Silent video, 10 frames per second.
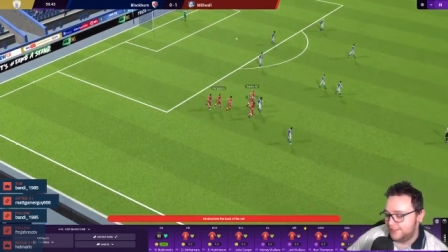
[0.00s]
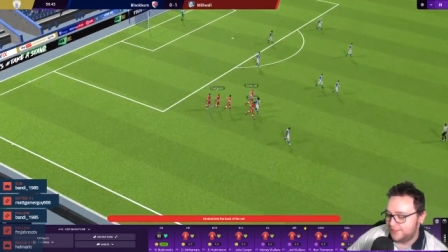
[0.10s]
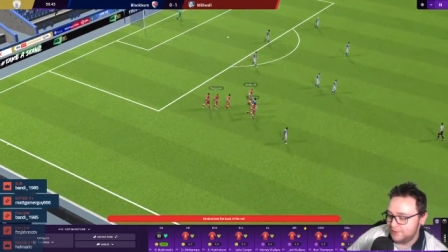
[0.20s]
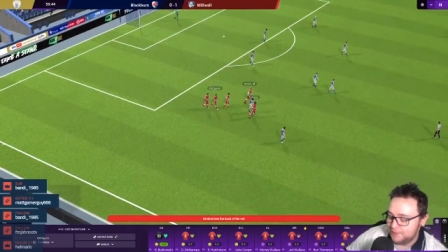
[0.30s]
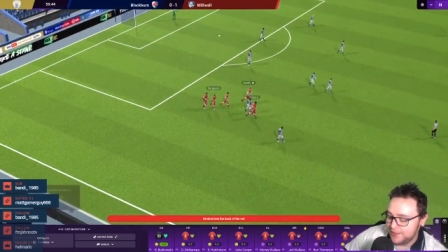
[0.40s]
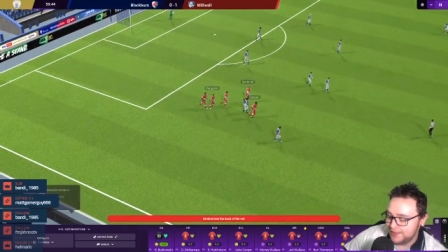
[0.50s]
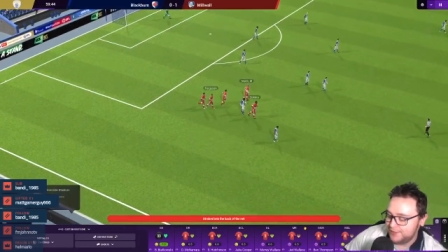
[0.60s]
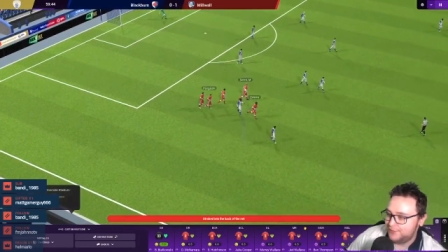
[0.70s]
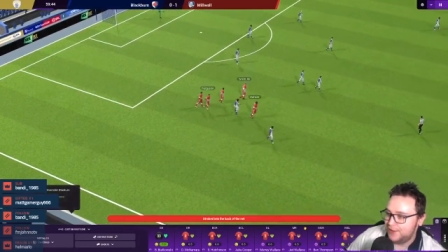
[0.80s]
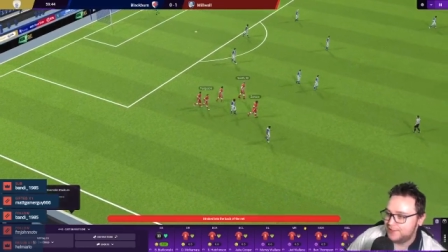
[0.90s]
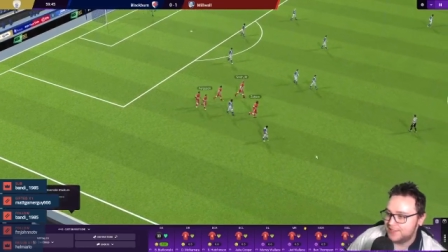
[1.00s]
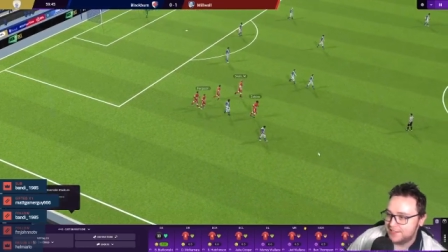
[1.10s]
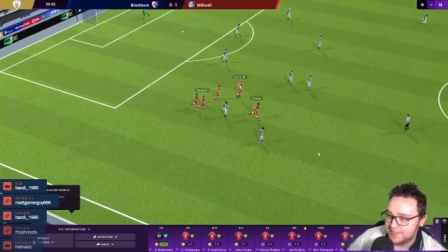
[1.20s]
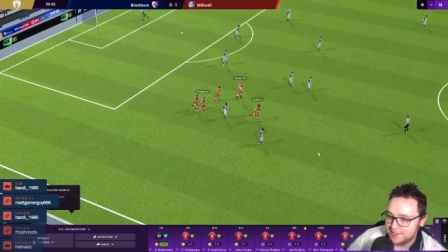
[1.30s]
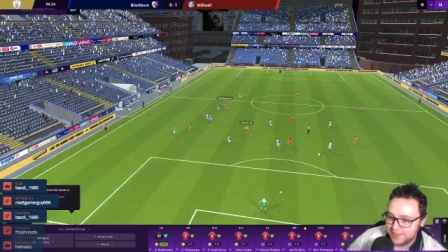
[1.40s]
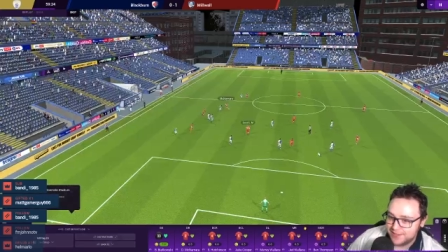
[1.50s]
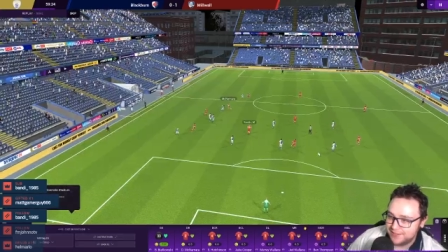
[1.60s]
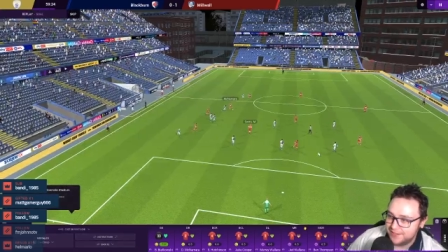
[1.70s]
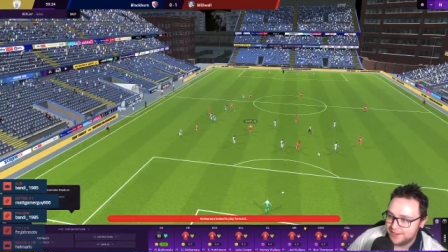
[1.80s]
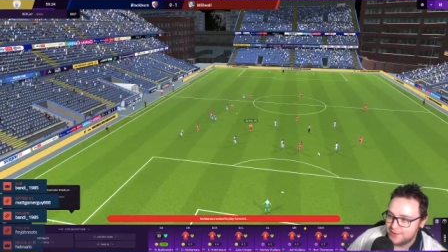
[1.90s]
I only play like five seconds of it,
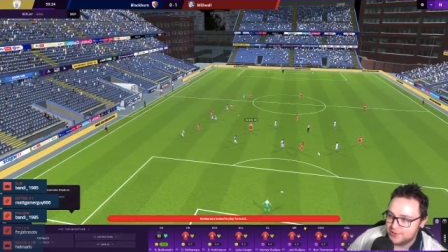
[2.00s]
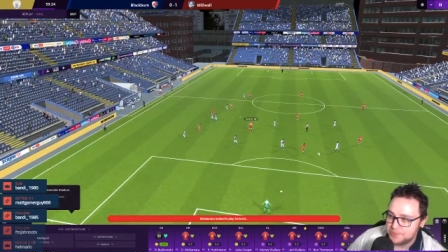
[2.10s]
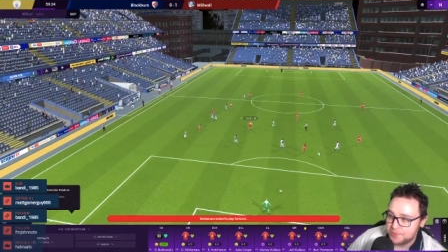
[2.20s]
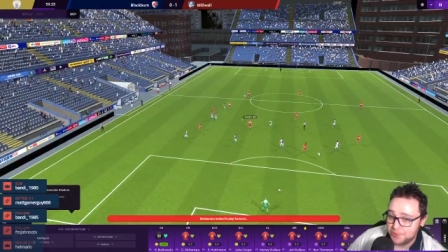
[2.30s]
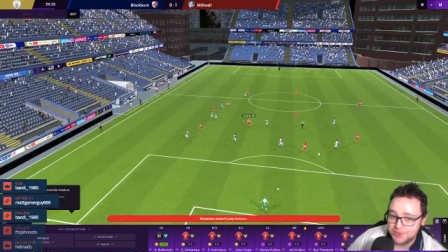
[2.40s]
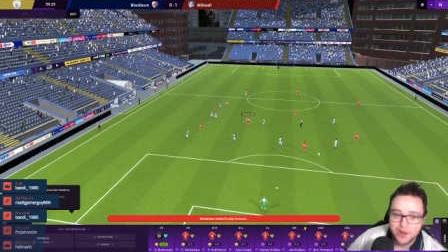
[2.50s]
and YouTube goes,